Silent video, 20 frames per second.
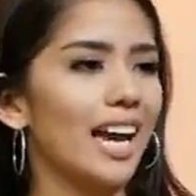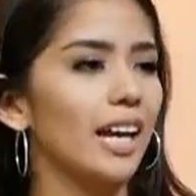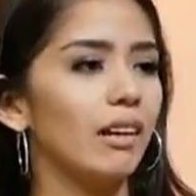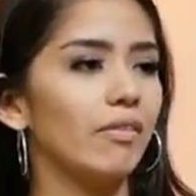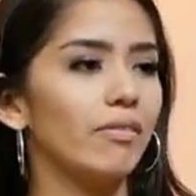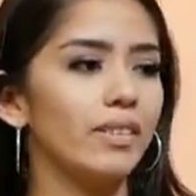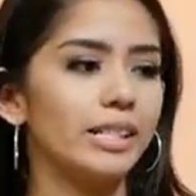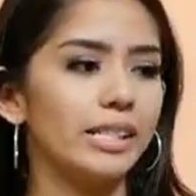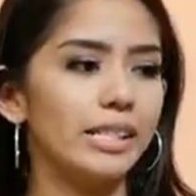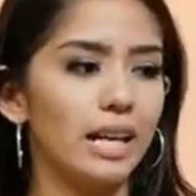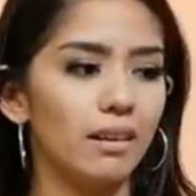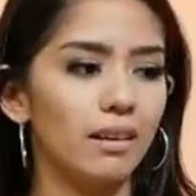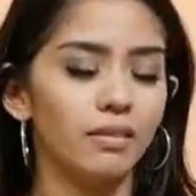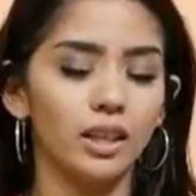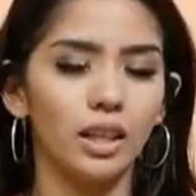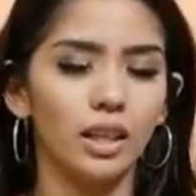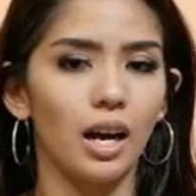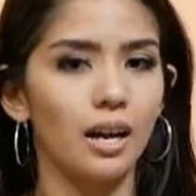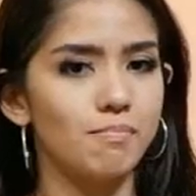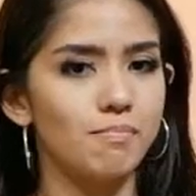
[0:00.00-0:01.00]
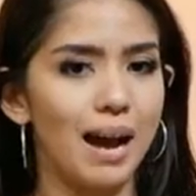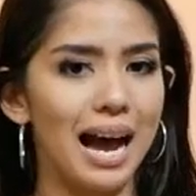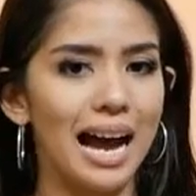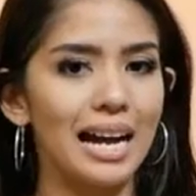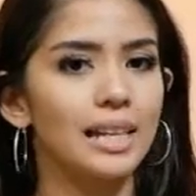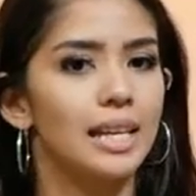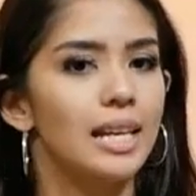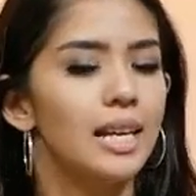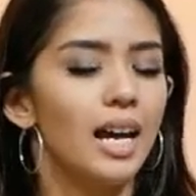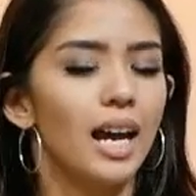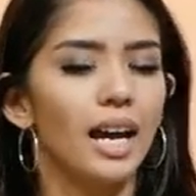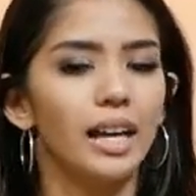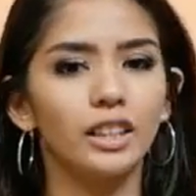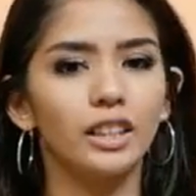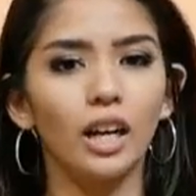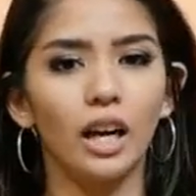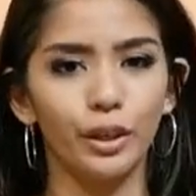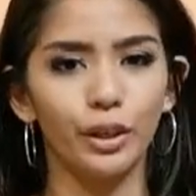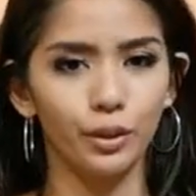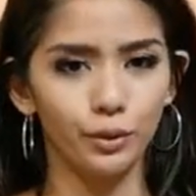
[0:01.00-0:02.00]
I have never gone back
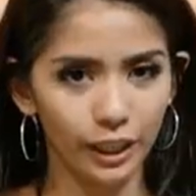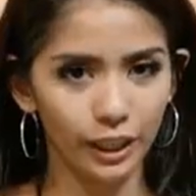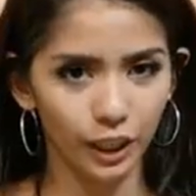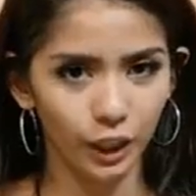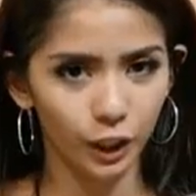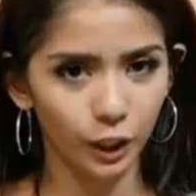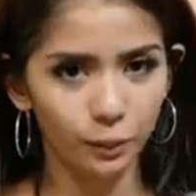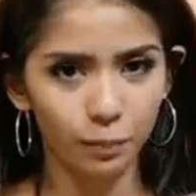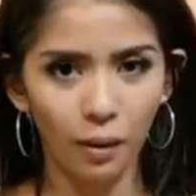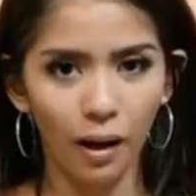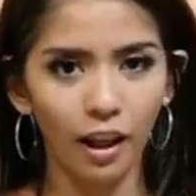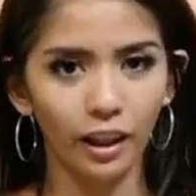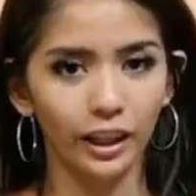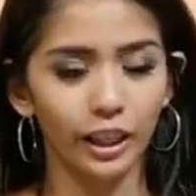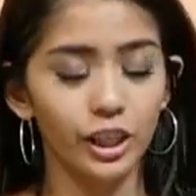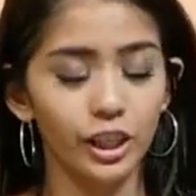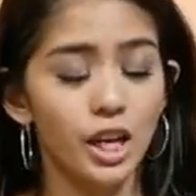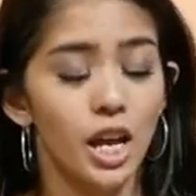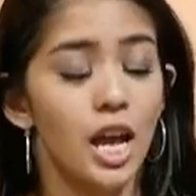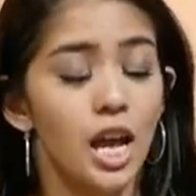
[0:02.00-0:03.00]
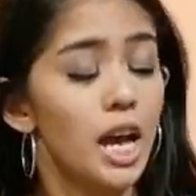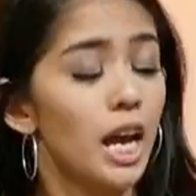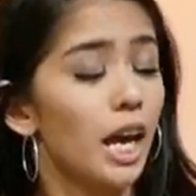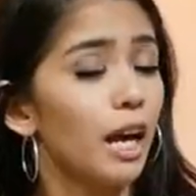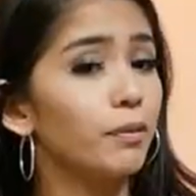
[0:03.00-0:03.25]
and gotten regular polish.